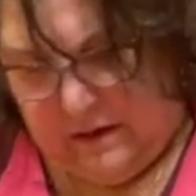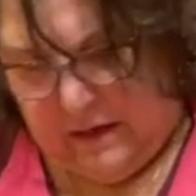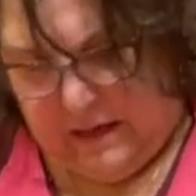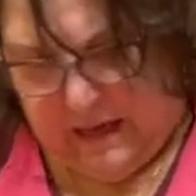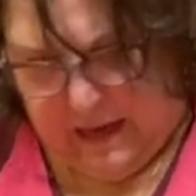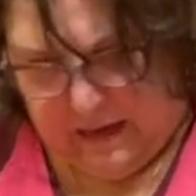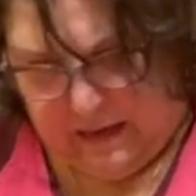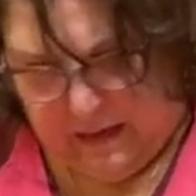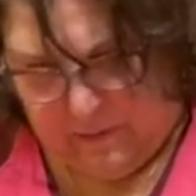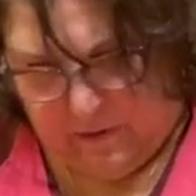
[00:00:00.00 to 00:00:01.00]
Again,
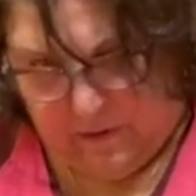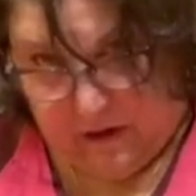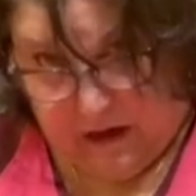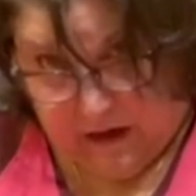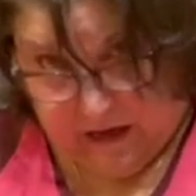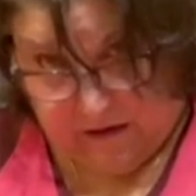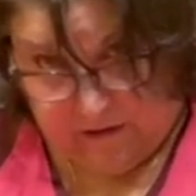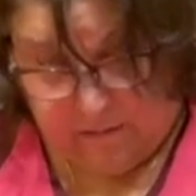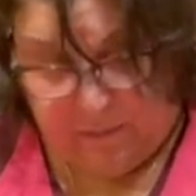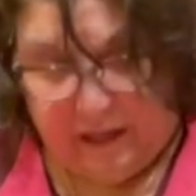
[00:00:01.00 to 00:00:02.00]
keep your eye on
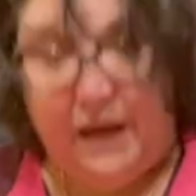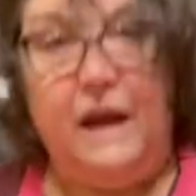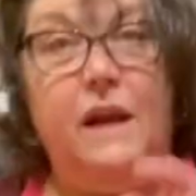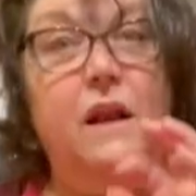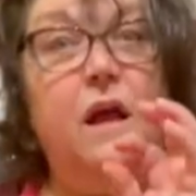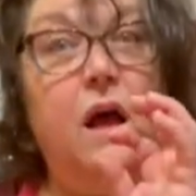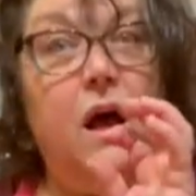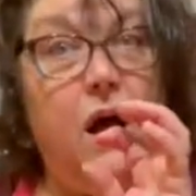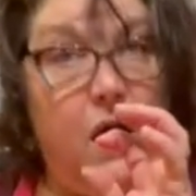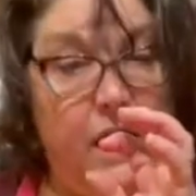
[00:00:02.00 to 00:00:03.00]
the blade,
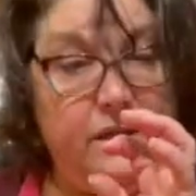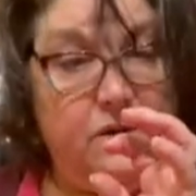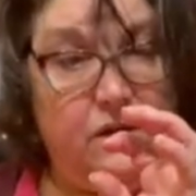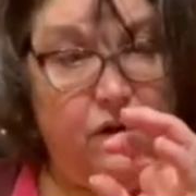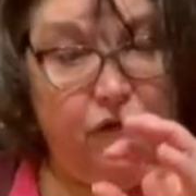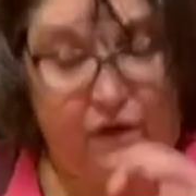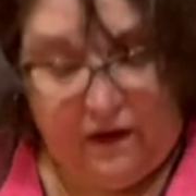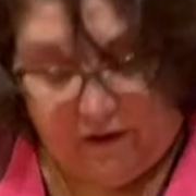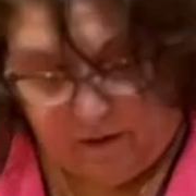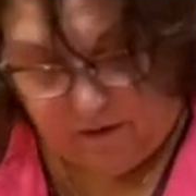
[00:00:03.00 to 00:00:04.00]
eyes on your
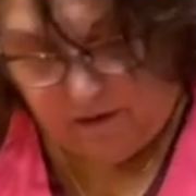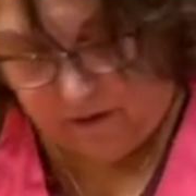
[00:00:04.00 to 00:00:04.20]
finger,